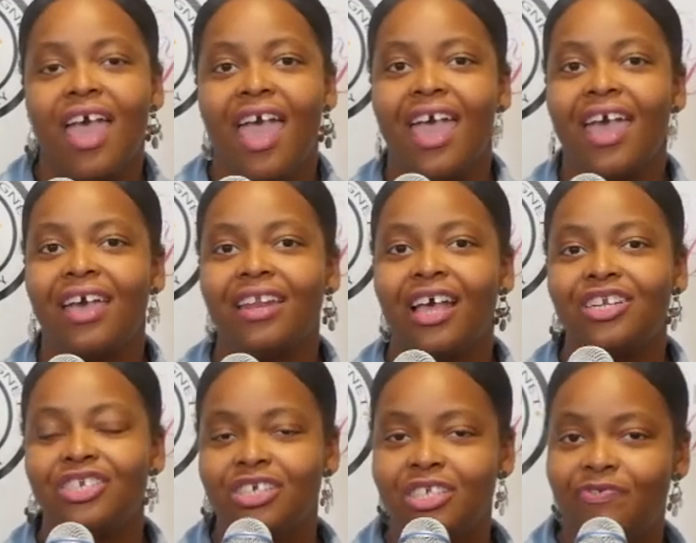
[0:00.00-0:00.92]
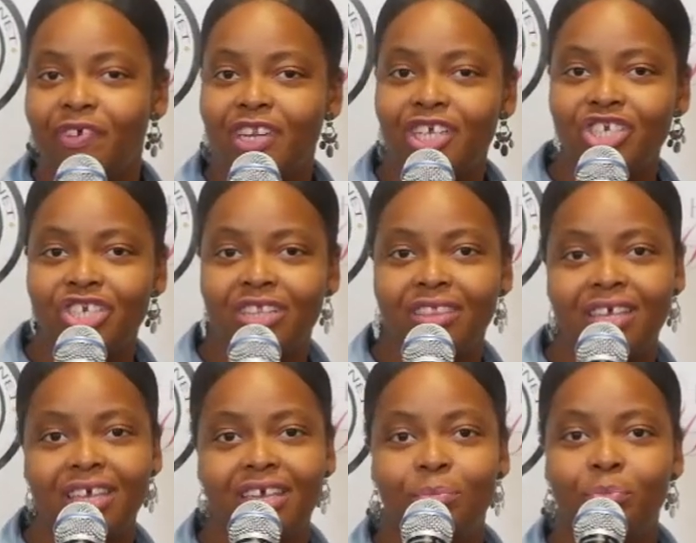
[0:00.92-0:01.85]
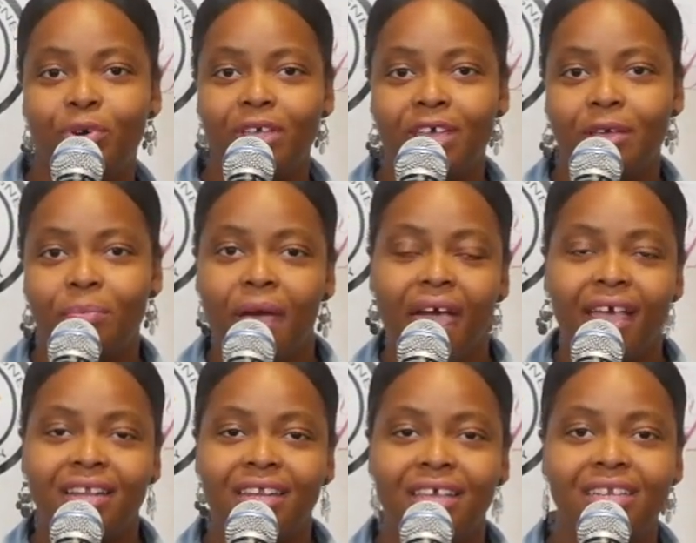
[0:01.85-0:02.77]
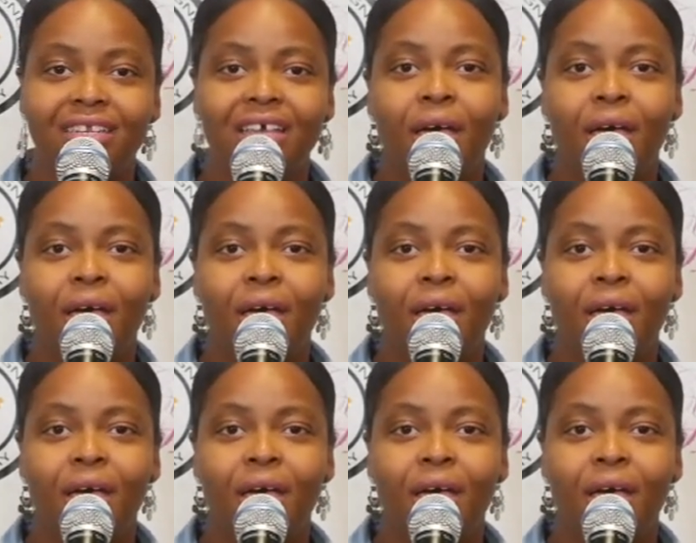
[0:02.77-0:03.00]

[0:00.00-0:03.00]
and I just finished the Booking Magnet